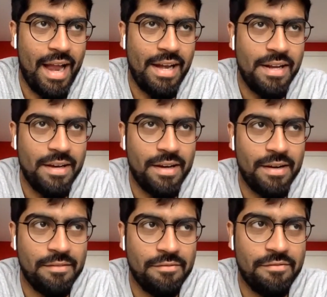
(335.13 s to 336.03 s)
And
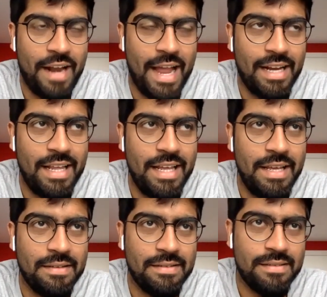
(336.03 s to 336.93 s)

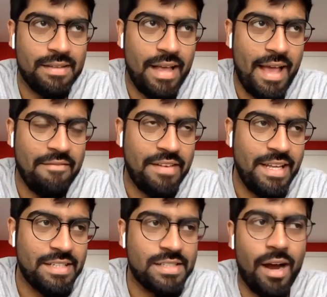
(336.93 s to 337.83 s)
frankly,
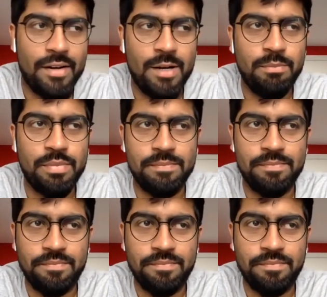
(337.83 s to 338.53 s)
every startup,